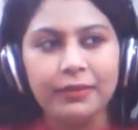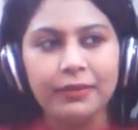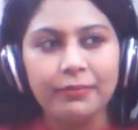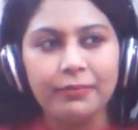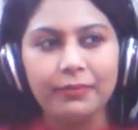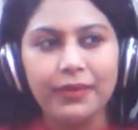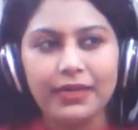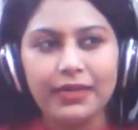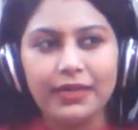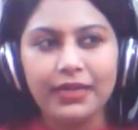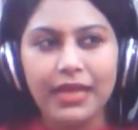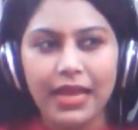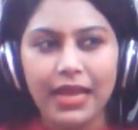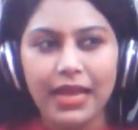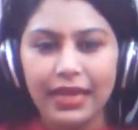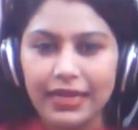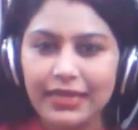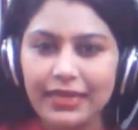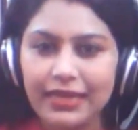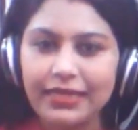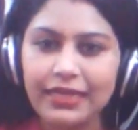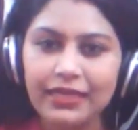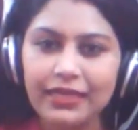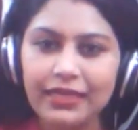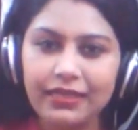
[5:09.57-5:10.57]
But I
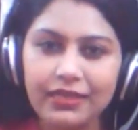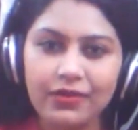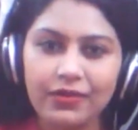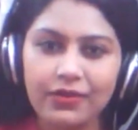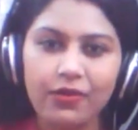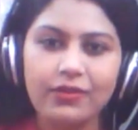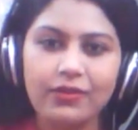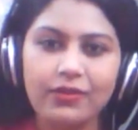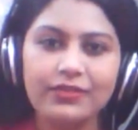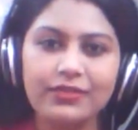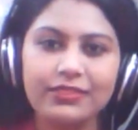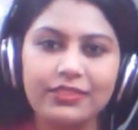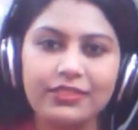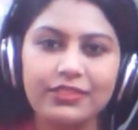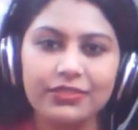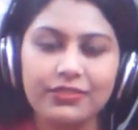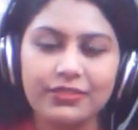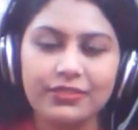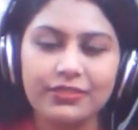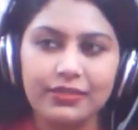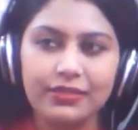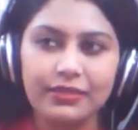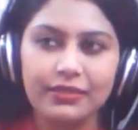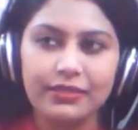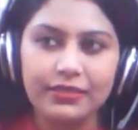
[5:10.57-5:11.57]
had taken a
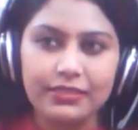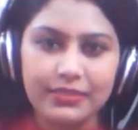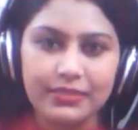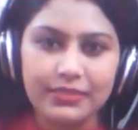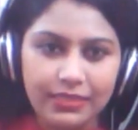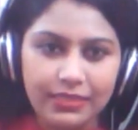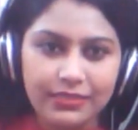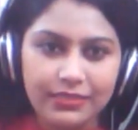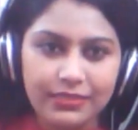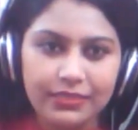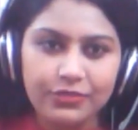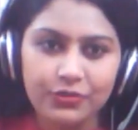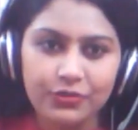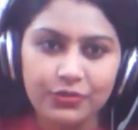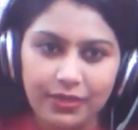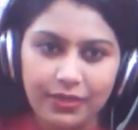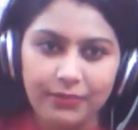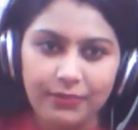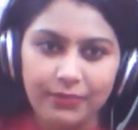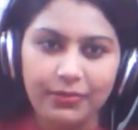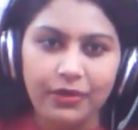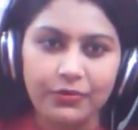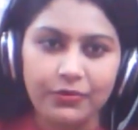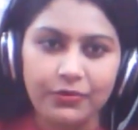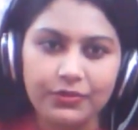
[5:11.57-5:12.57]
conscious decision to
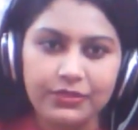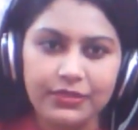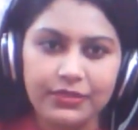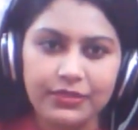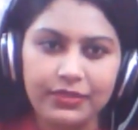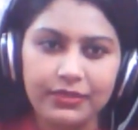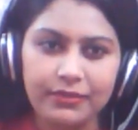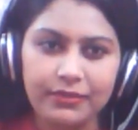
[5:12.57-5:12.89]
come out